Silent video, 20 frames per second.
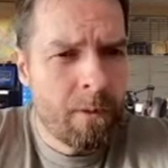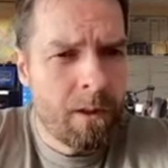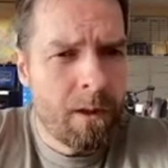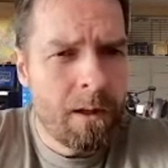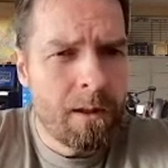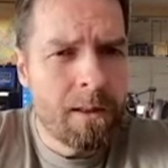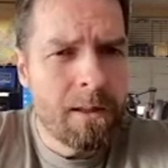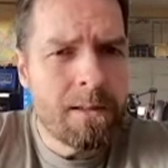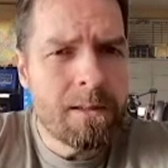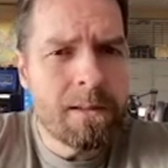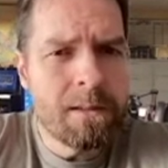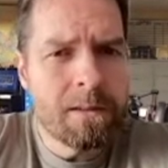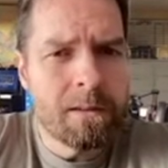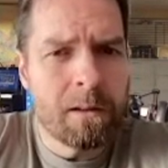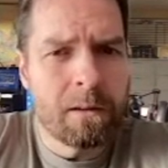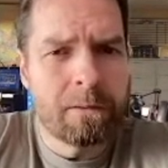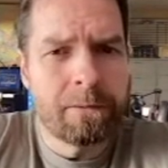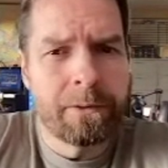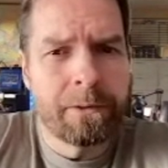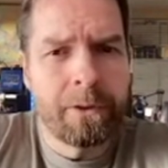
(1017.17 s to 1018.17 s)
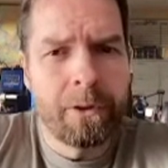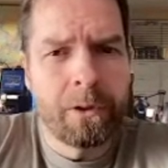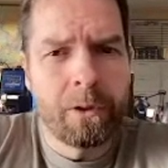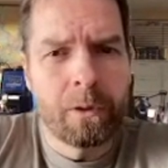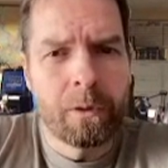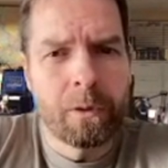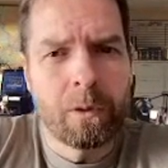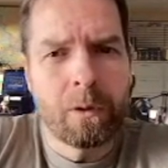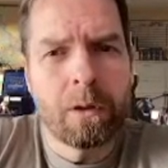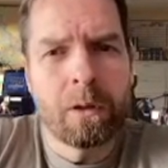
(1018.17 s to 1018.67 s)
Like this is all for you.
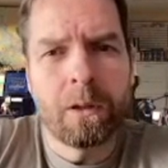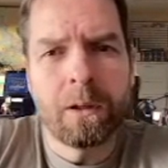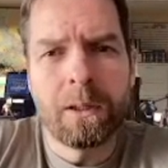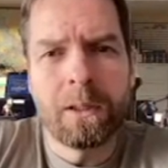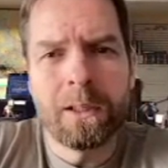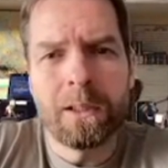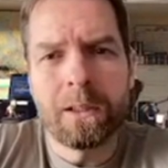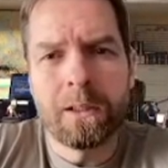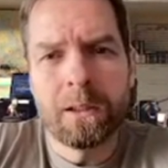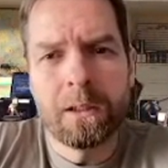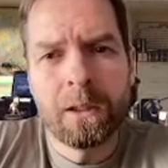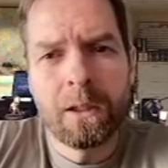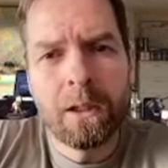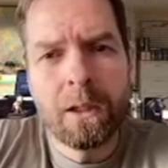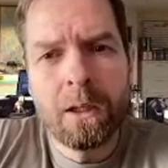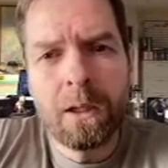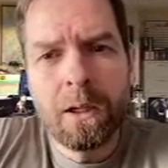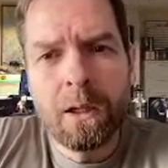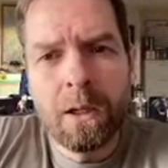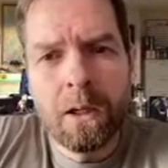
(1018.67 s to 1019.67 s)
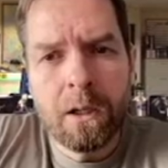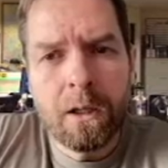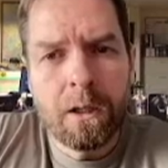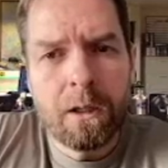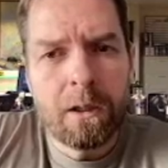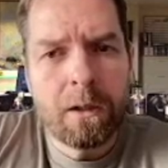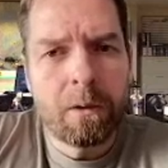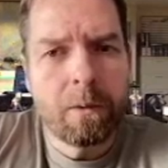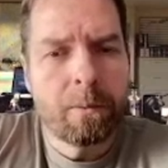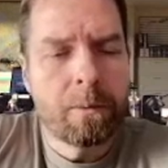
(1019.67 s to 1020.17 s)
Like,
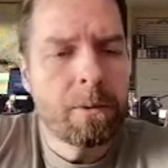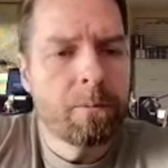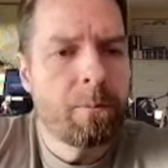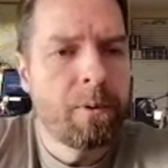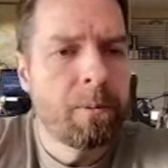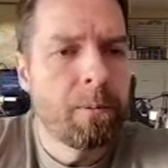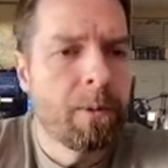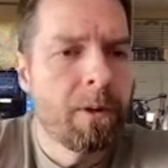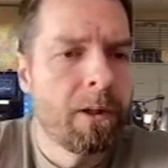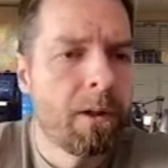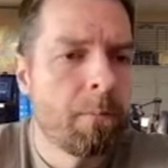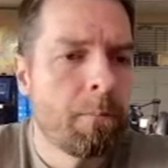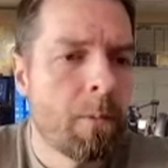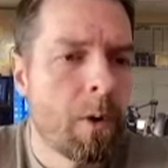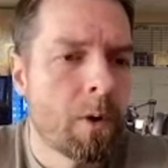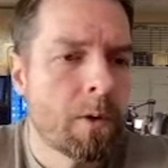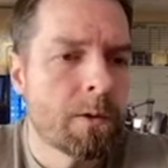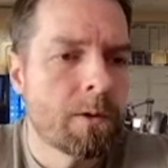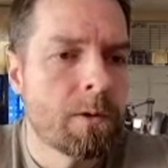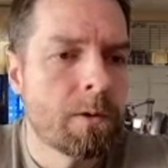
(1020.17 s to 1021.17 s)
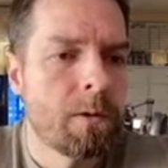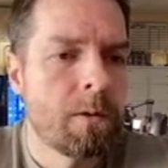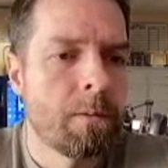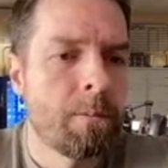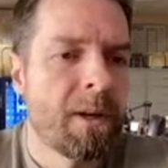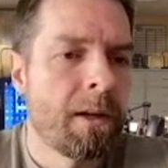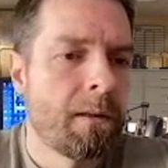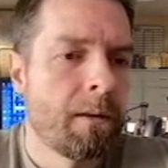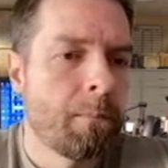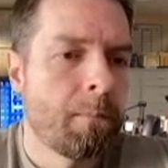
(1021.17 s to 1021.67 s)
you know, some people get emotional
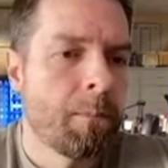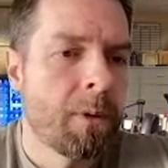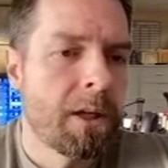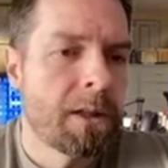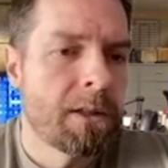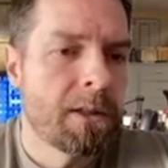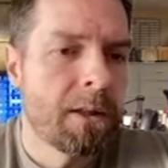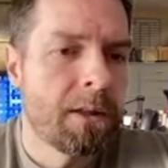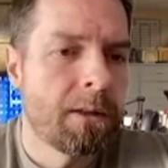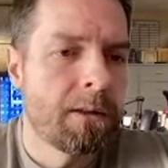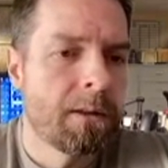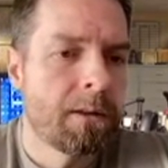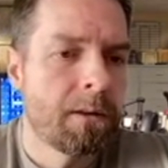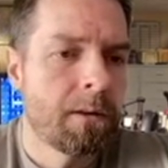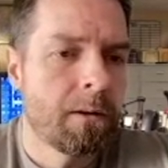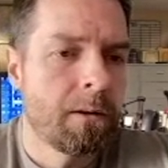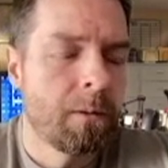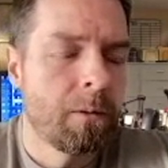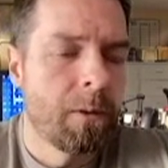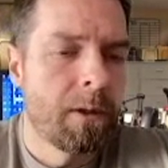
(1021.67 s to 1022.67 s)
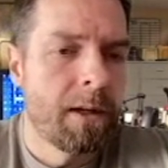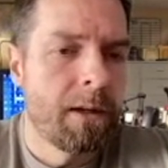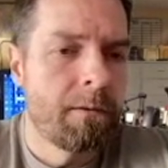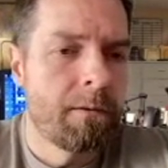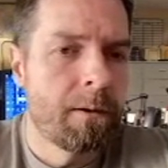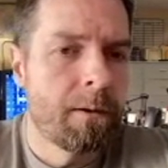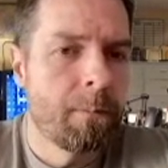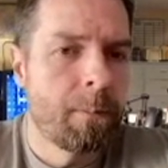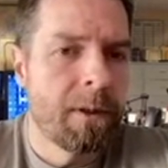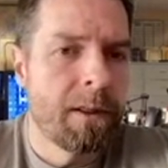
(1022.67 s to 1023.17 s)
about their budget or
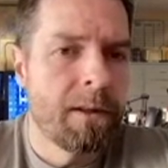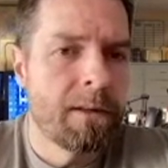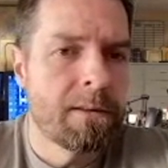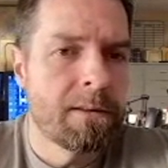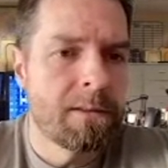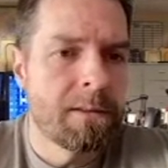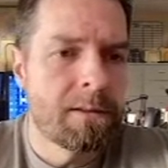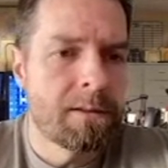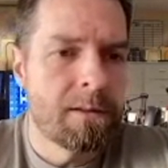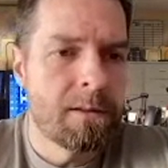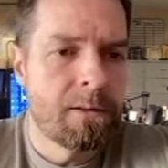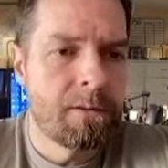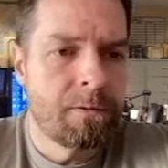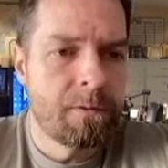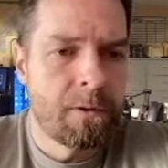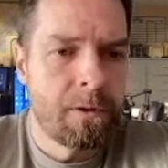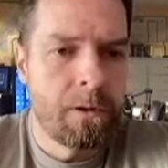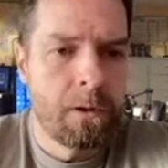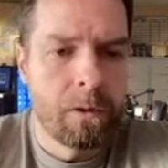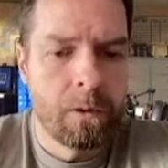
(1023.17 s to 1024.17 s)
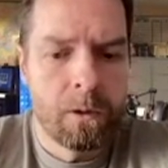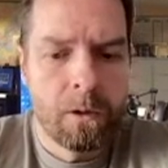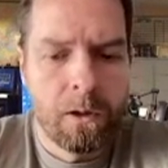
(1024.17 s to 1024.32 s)
whatever, but this is just for you.